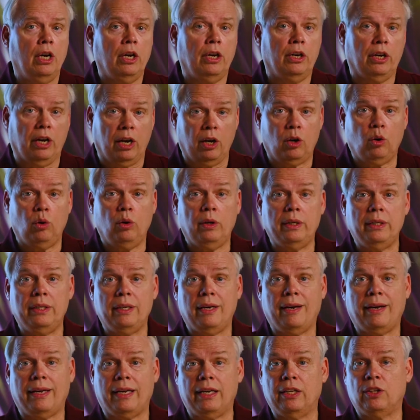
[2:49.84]
Not only
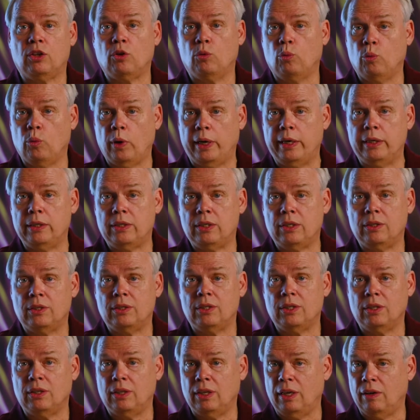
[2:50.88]
did I get the
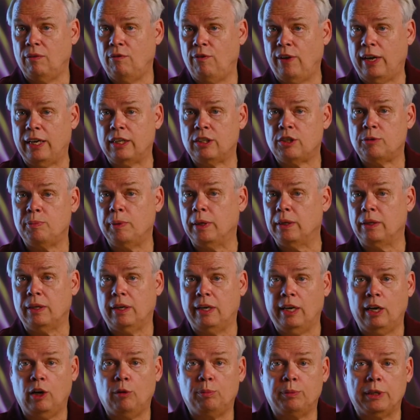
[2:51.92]
raises and the advancement
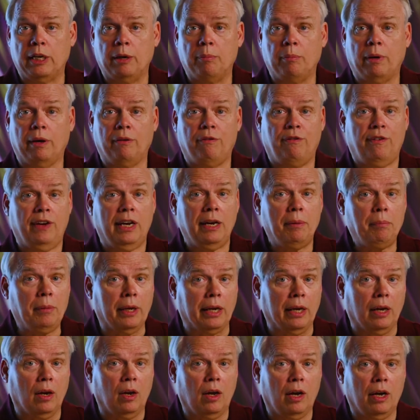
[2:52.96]
that helped out my
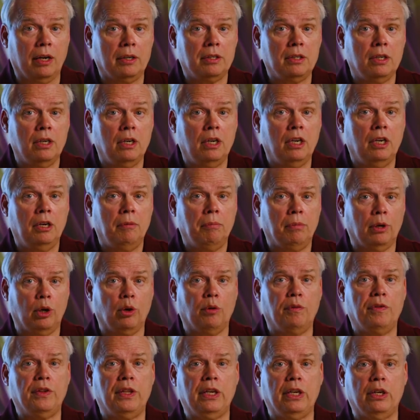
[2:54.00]
family a lot, but
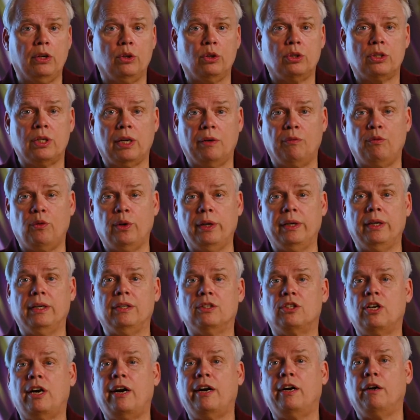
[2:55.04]
over the years I've written
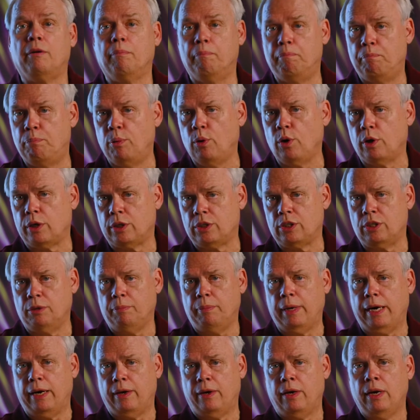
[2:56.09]
entire books
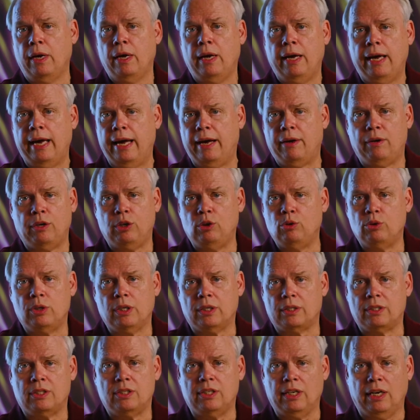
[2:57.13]
about how to use
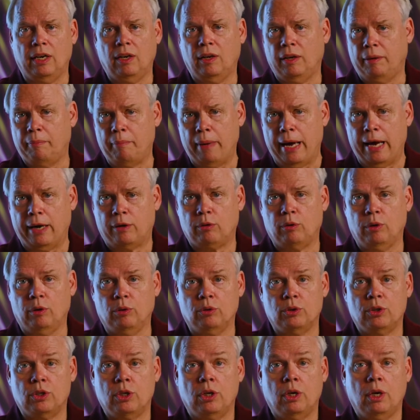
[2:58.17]
Excel and
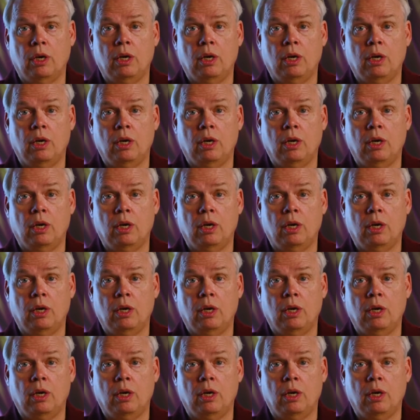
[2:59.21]
macros.